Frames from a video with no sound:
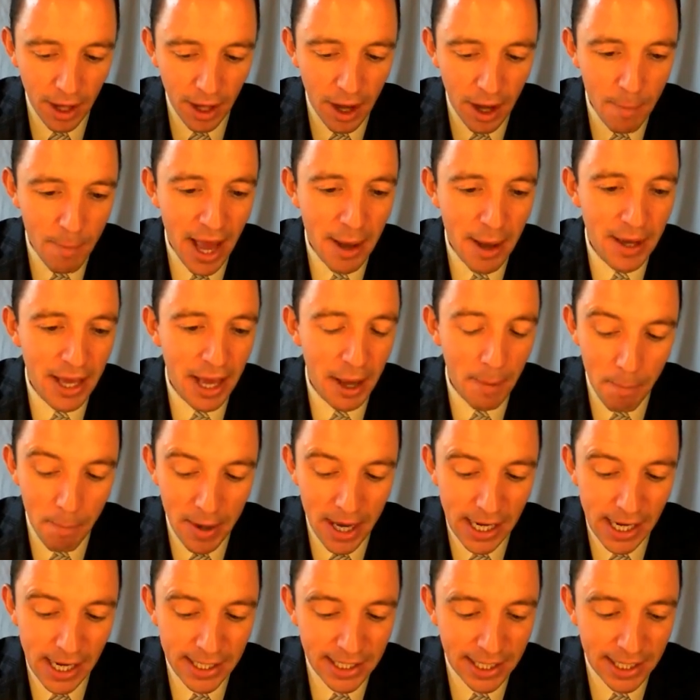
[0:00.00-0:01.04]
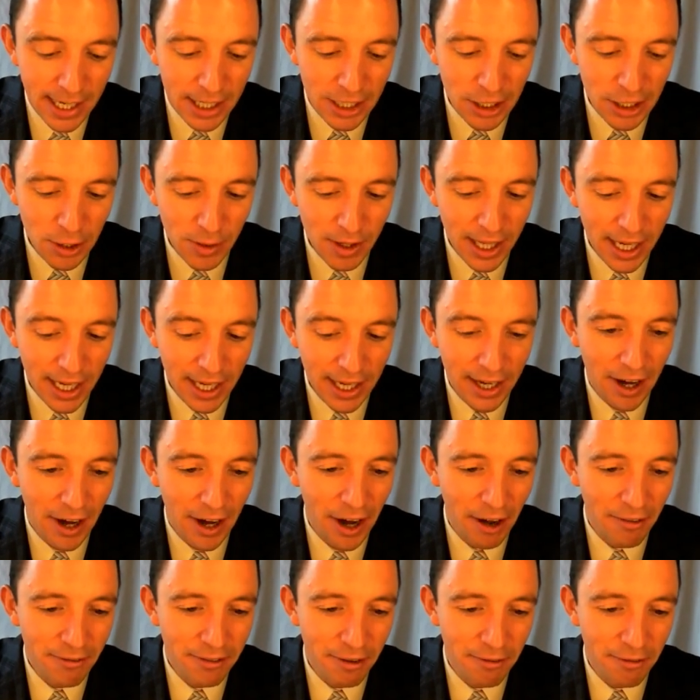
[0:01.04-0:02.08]
maybe immediately you think
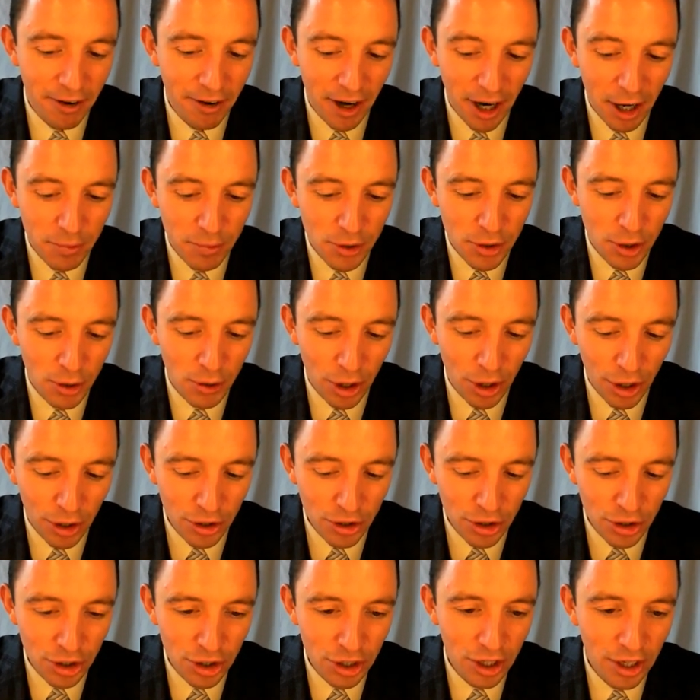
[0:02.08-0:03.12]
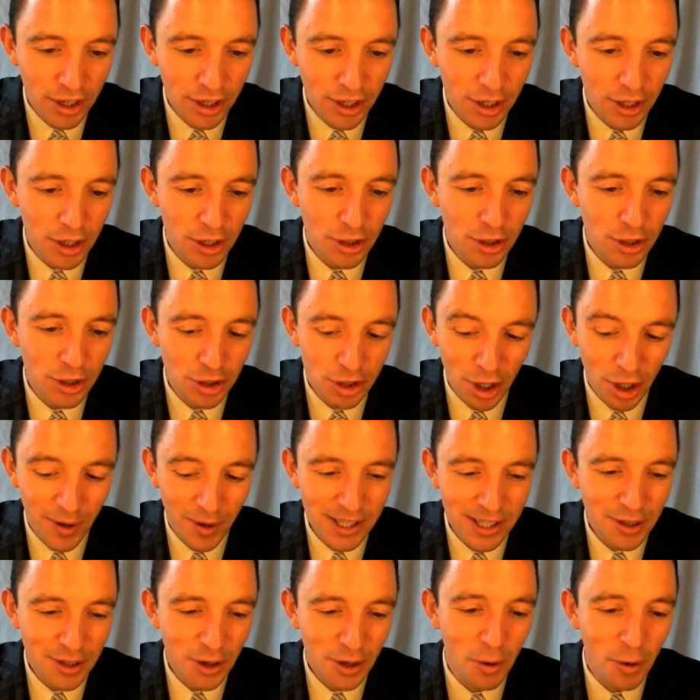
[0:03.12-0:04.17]
of the verb to lunch. So
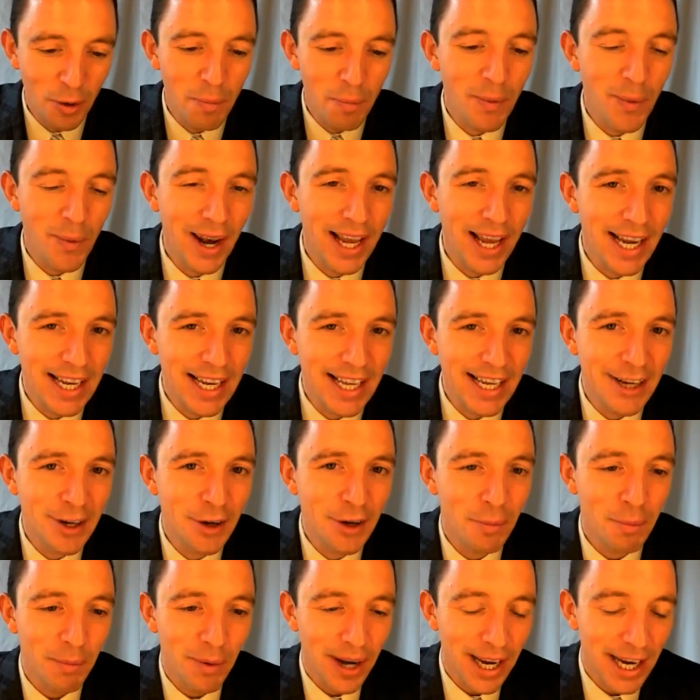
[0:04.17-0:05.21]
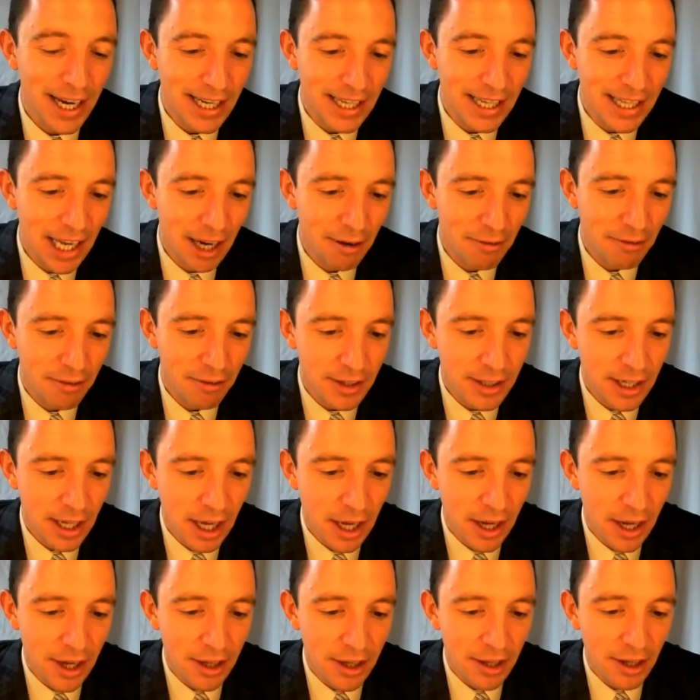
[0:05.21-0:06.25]
it's completely, completely different.
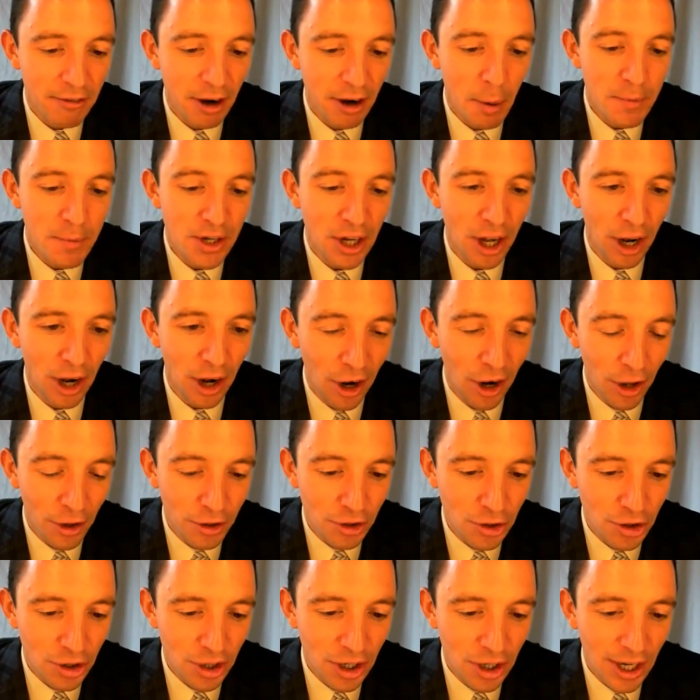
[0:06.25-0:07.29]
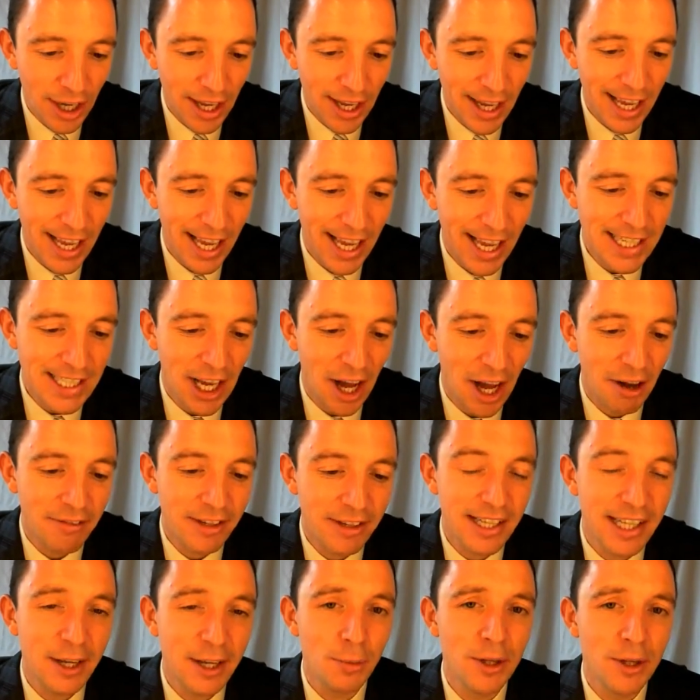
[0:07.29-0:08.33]
The verb to lunch is
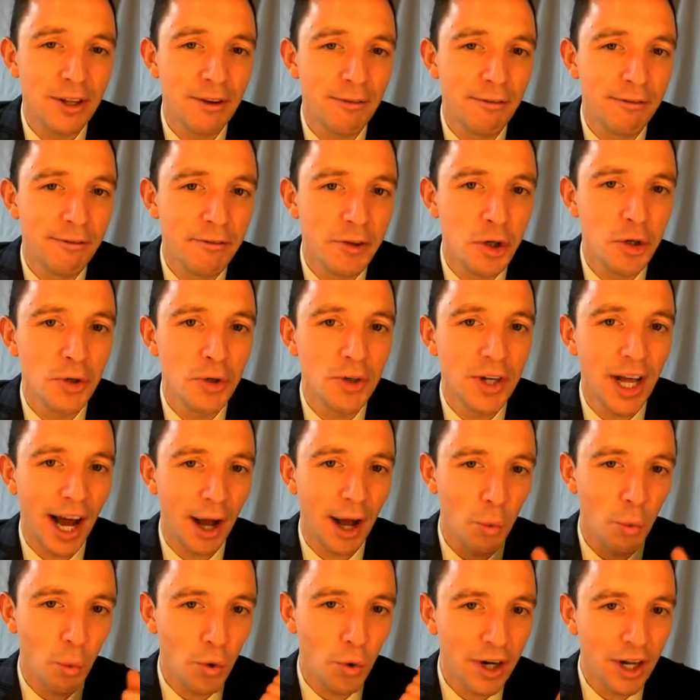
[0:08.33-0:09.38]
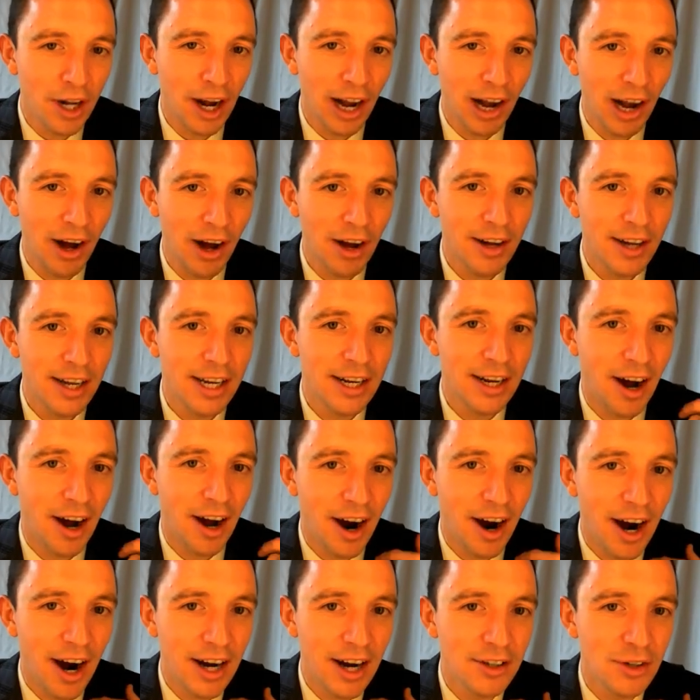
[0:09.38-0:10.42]
obviously with the food. At one o'clock in
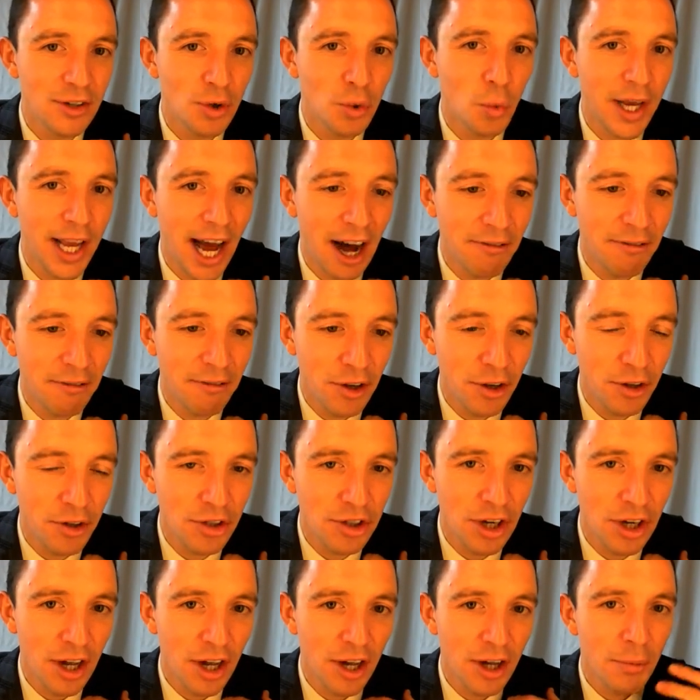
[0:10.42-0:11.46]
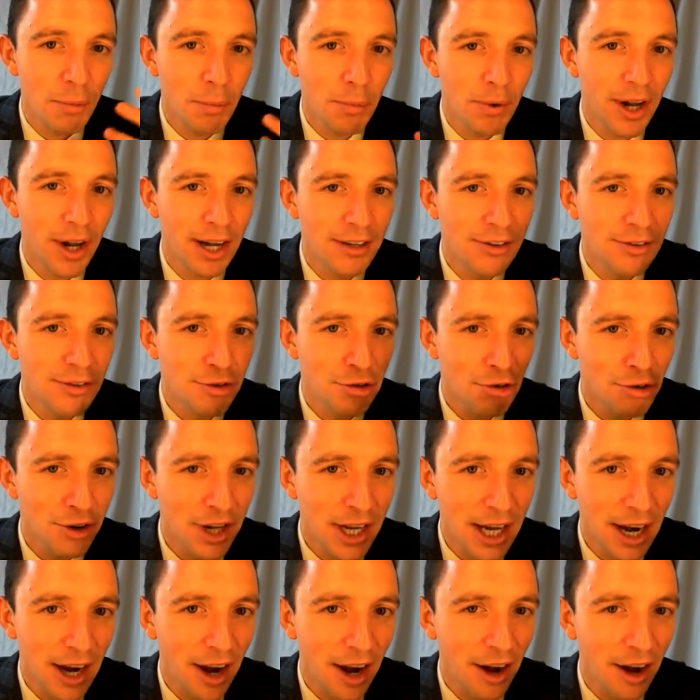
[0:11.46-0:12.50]
Ireland, we have lunch, but at
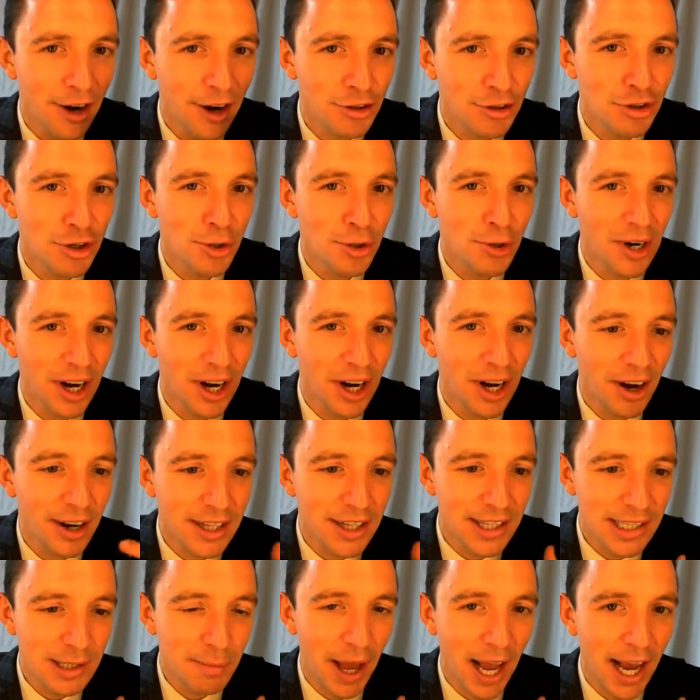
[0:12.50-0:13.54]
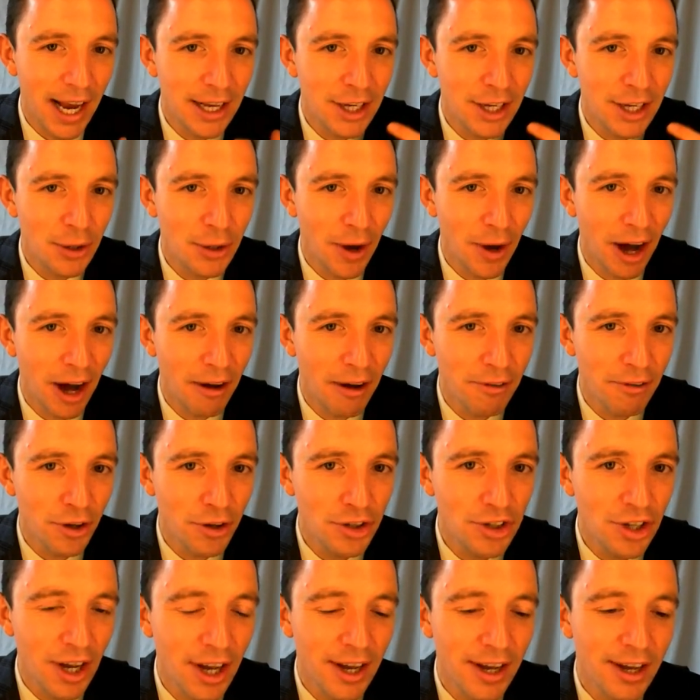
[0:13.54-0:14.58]
three o'clock or two o'clock in Spain, you have
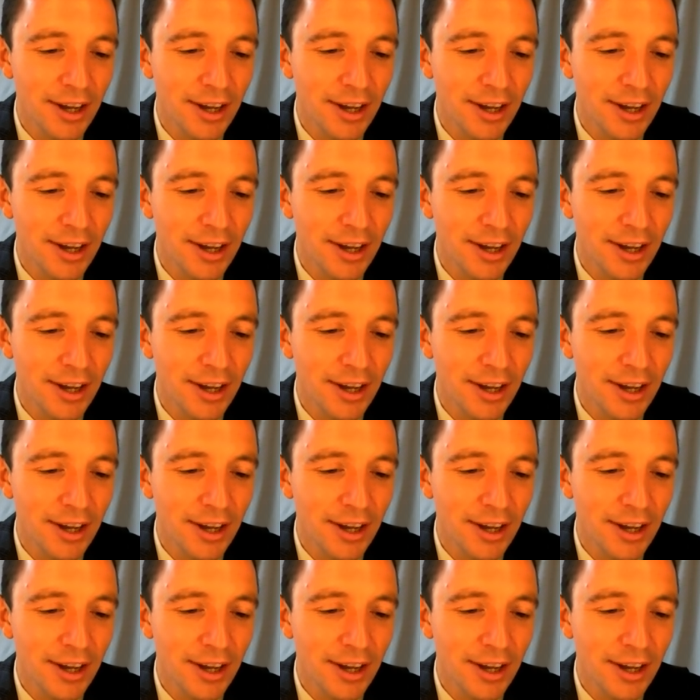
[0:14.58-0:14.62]
lunch